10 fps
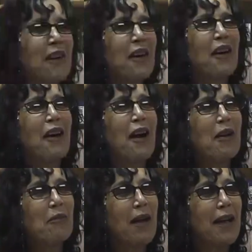Hi,
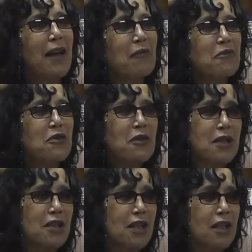my name's
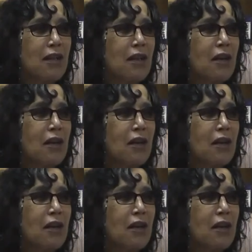Christy.